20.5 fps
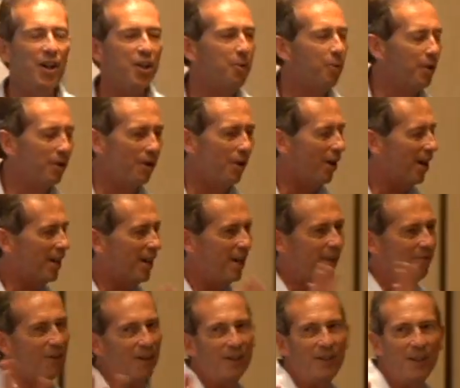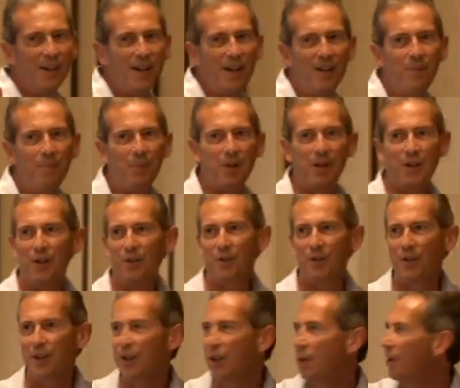And you wouldn't like it if I did,
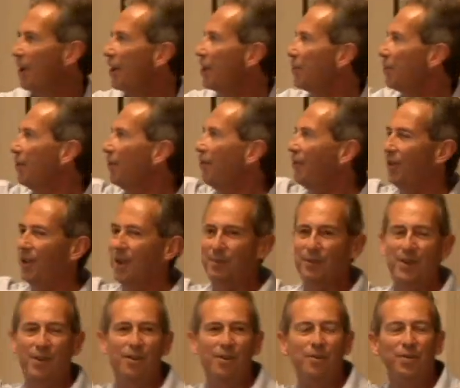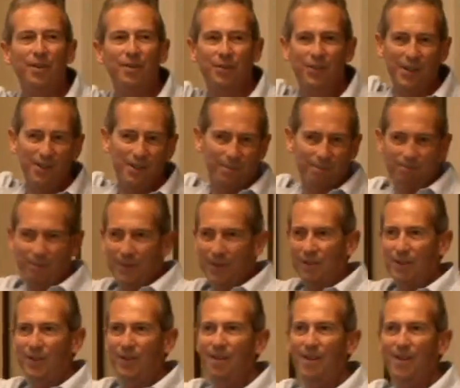because the equation would fill up the whole of
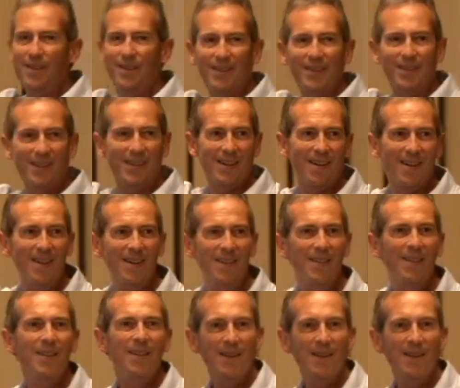the slide, okay?